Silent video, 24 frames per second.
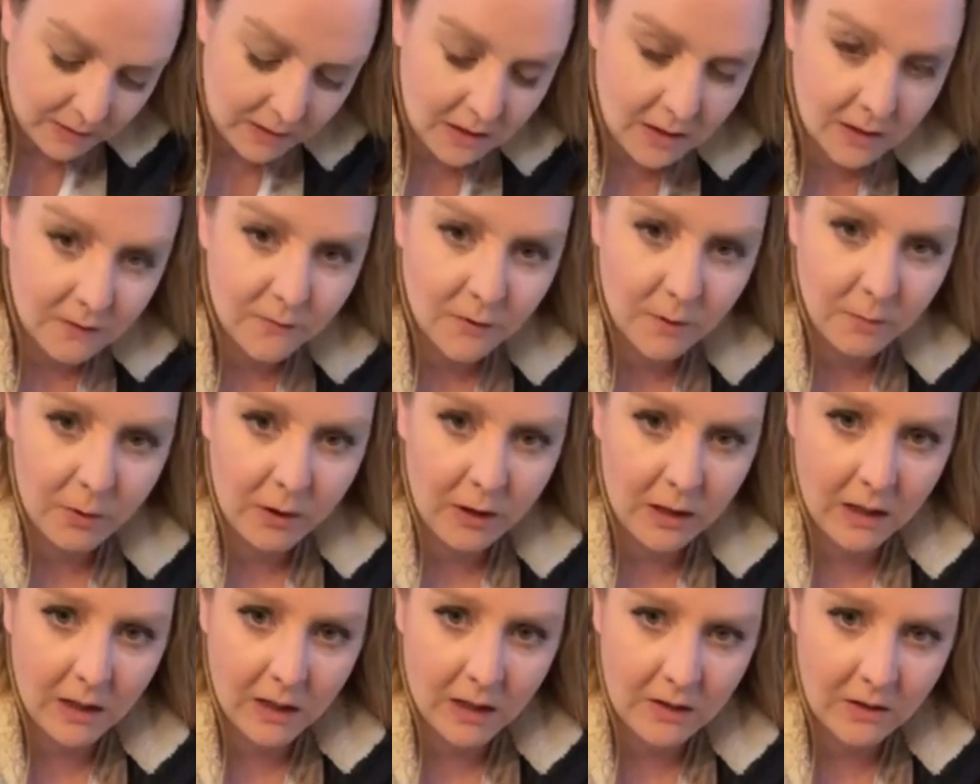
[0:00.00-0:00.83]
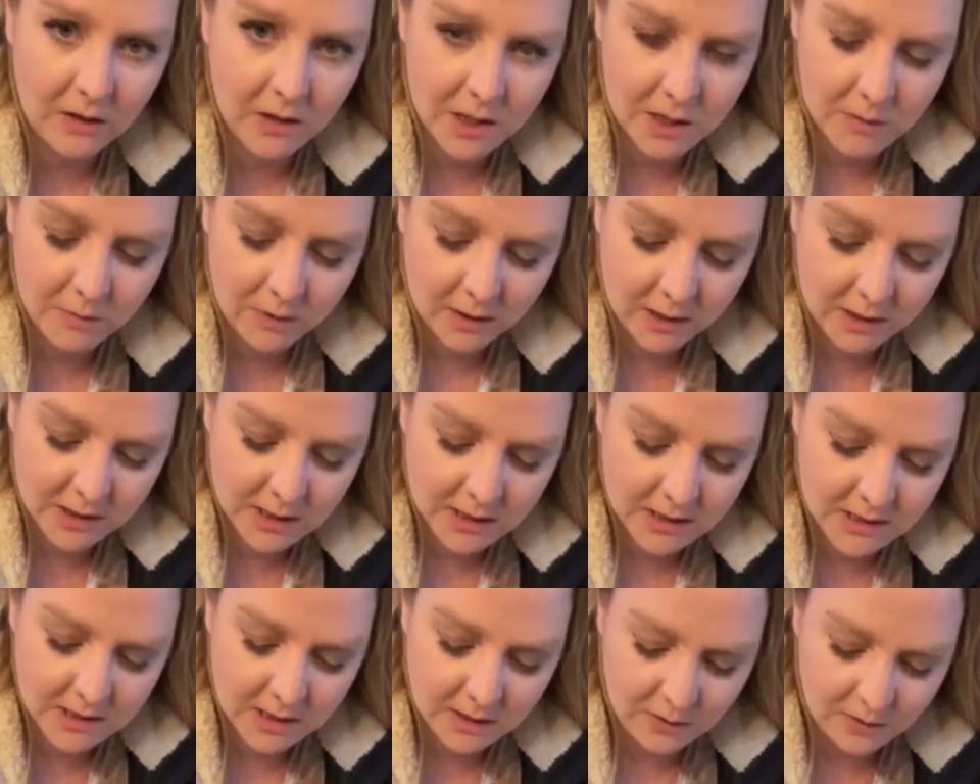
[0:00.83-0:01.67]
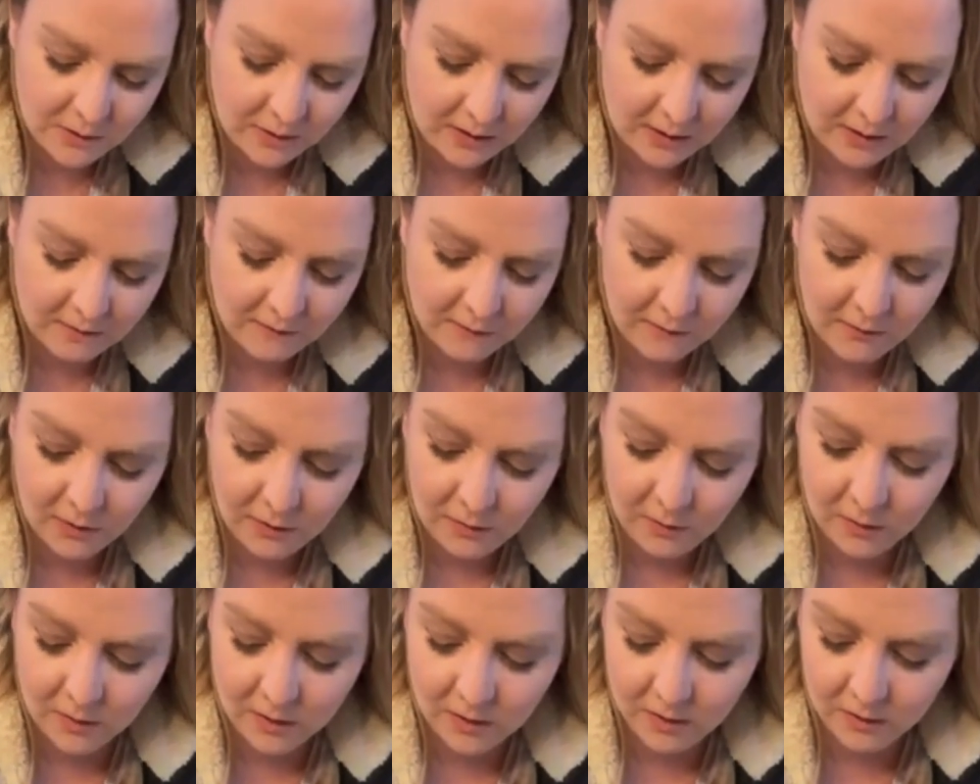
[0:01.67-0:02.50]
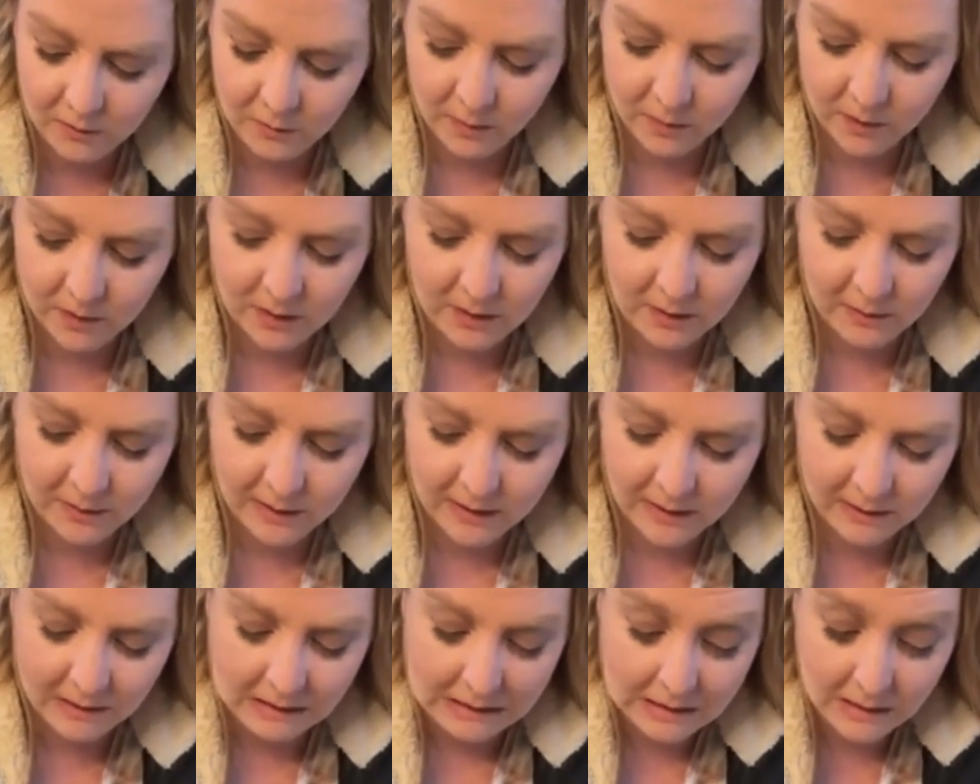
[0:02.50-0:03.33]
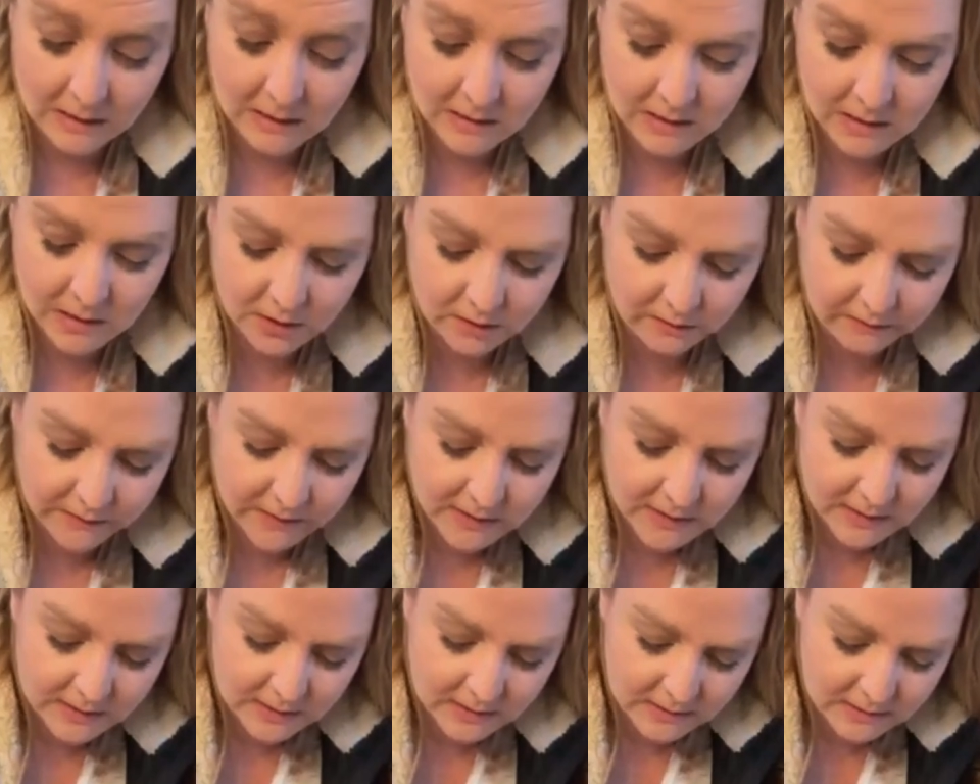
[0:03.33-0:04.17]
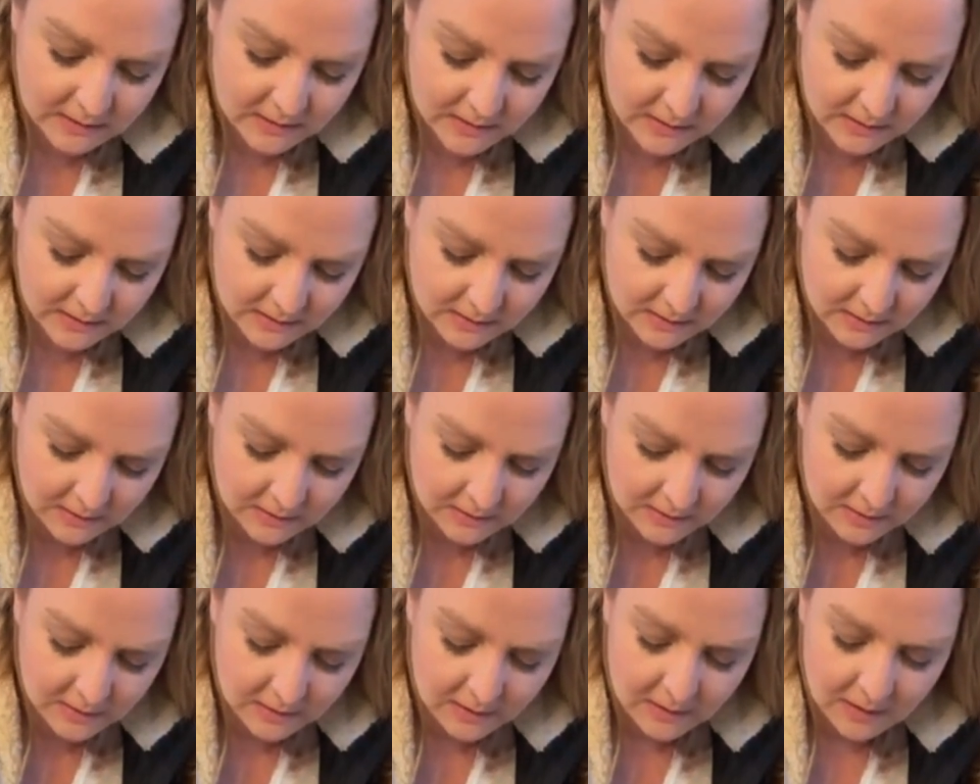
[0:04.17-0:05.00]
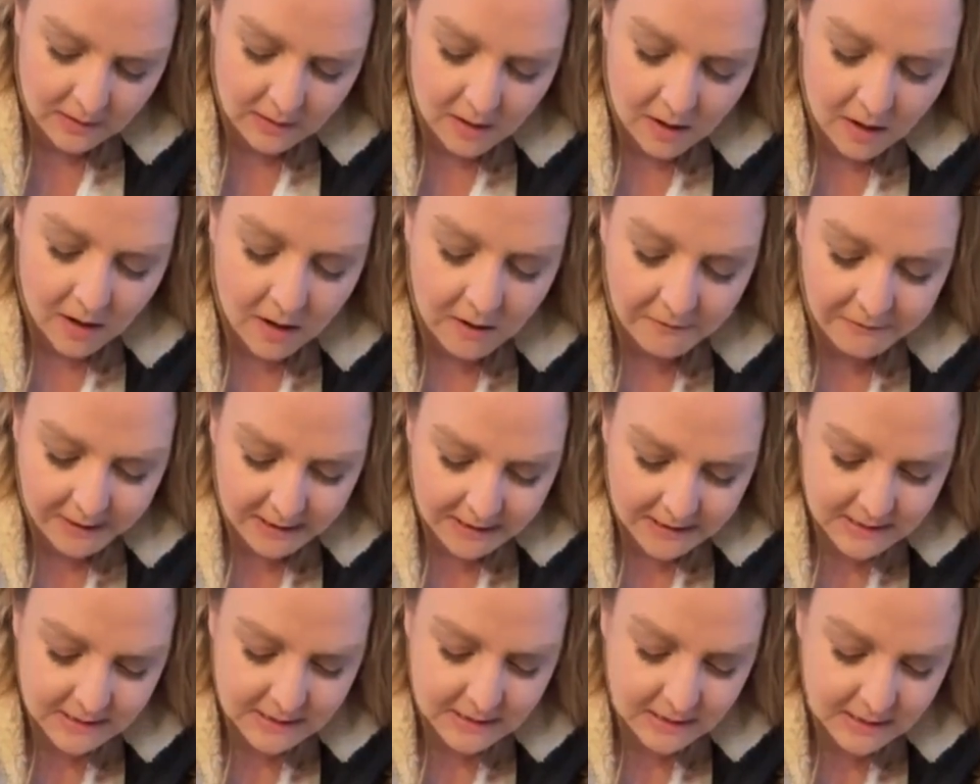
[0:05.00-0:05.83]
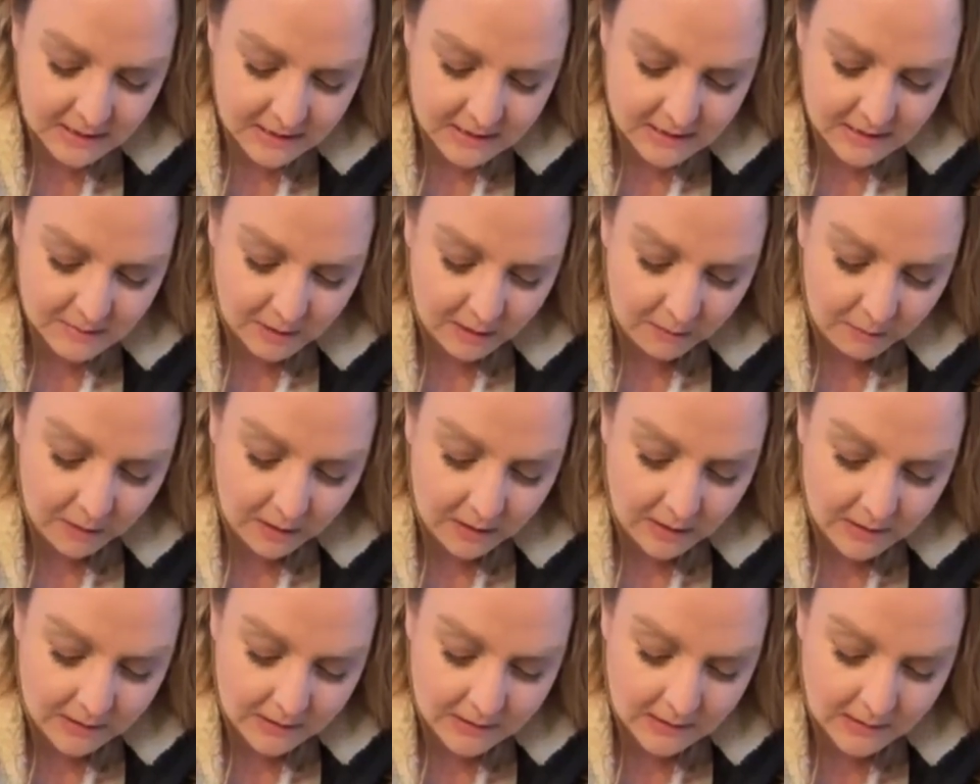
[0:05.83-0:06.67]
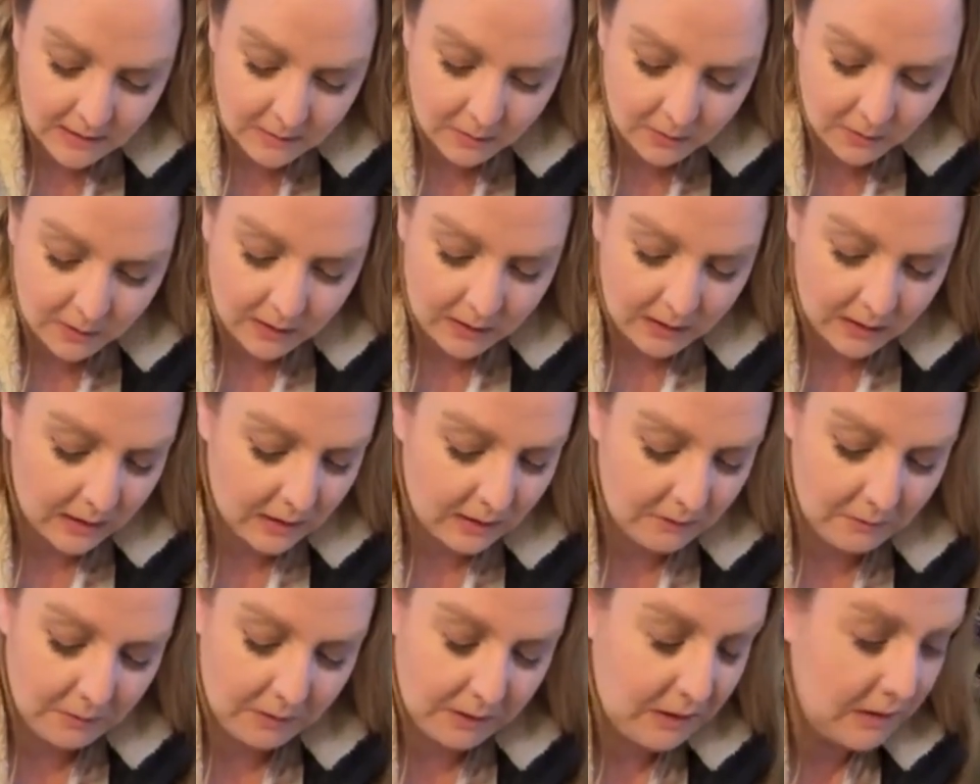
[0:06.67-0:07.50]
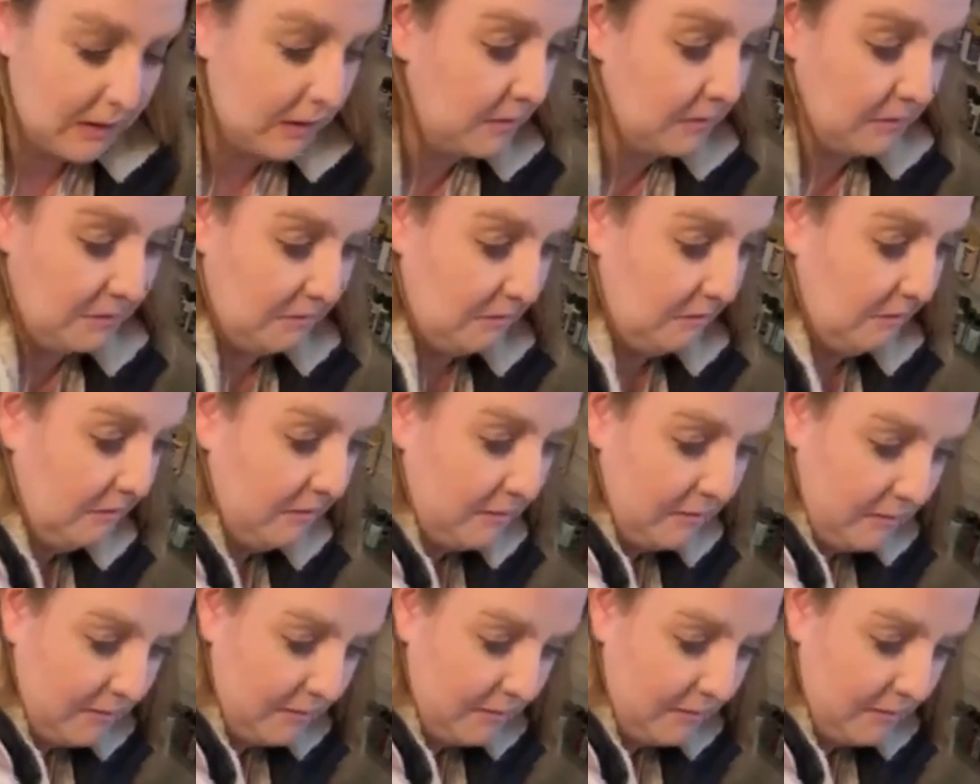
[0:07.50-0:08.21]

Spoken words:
They're really good for putting under your projects too, like if you are worried about like surfaces. Obviously this is my paint table and I really don't.